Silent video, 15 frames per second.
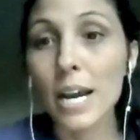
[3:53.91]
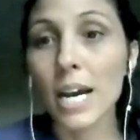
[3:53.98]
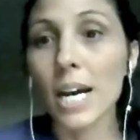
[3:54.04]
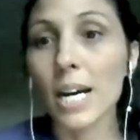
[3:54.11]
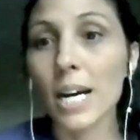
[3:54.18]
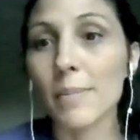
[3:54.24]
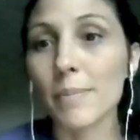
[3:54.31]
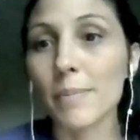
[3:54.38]

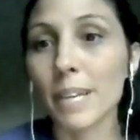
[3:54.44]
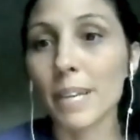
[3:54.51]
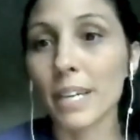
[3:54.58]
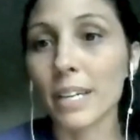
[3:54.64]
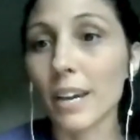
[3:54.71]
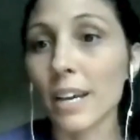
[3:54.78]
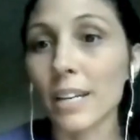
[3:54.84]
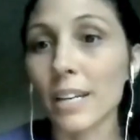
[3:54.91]

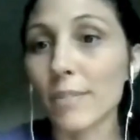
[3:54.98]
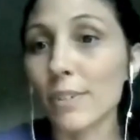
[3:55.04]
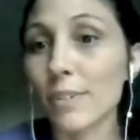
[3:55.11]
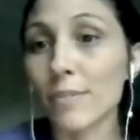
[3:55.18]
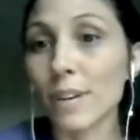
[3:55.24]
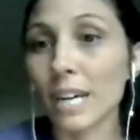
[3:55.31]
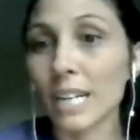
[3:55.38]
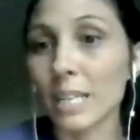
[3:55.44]
and kind of
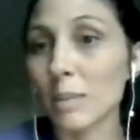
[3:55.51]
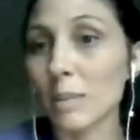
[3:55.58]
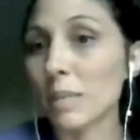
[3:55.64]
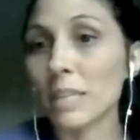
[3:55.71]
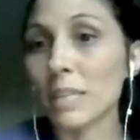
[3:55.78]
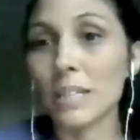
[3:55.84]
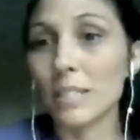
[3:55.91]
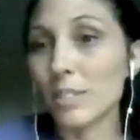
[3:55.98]
inviting
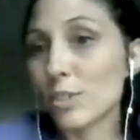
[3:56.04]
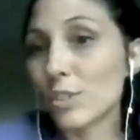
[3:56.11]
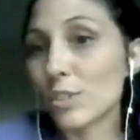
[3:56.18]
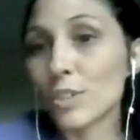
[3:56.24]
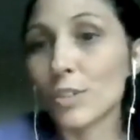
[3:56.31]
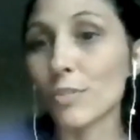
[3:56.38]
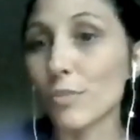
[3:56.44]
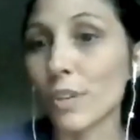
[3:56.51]
me into
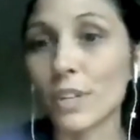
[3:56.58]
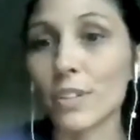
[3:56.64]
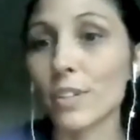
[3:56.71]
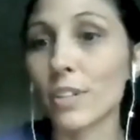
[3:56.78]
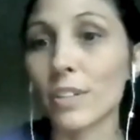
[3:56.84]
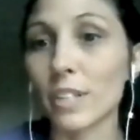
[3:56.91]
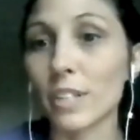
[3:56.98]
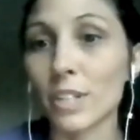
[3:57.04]
your
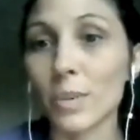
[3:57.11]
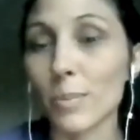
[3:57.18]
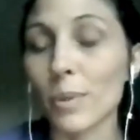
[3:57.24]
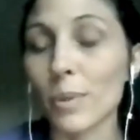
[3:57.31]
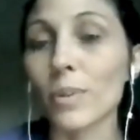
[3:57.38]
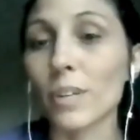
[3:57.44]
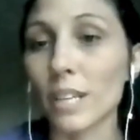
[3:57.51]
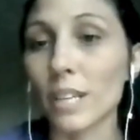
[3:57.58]
veterinary
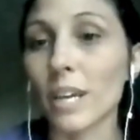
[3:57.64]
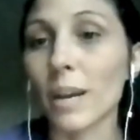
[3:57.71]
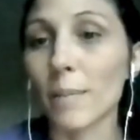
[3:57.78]
community.